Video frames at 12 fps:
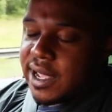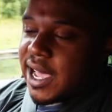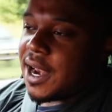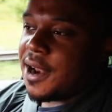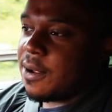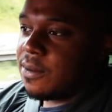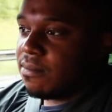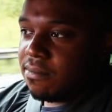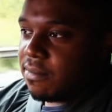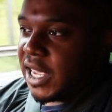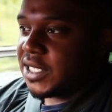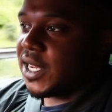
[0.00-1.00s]
I don't
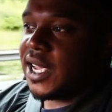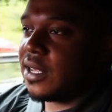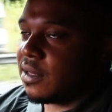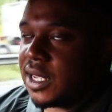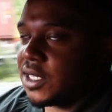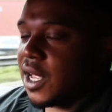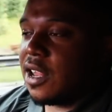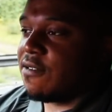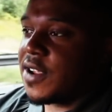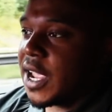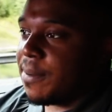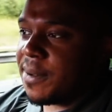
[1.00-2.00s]
know, let's start at
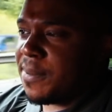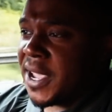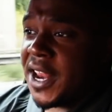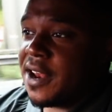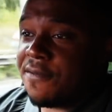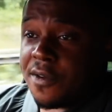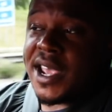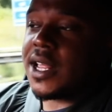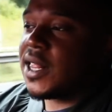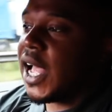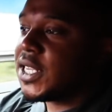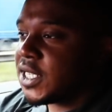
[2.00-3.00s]
the beginning for me,
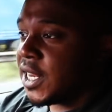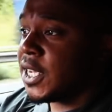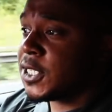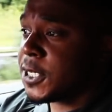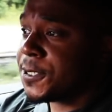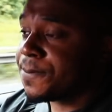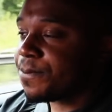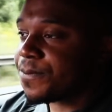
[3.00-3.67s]
1980s.